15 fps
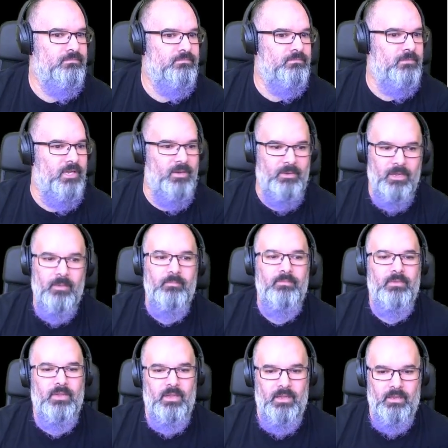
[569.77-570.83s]
There we go.
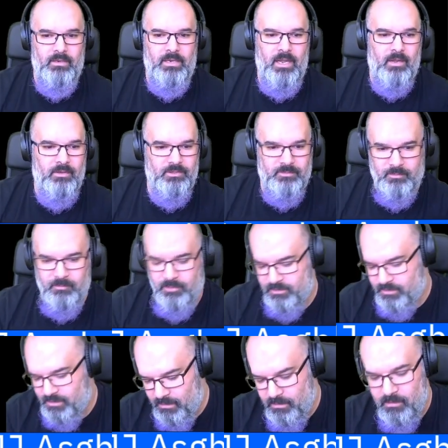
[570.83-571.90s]
And now it's been
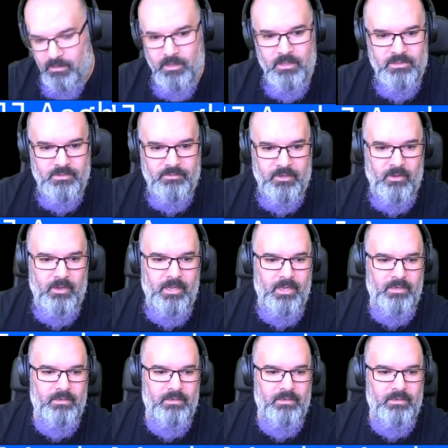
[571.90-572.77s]
pushed in. So if I go ahead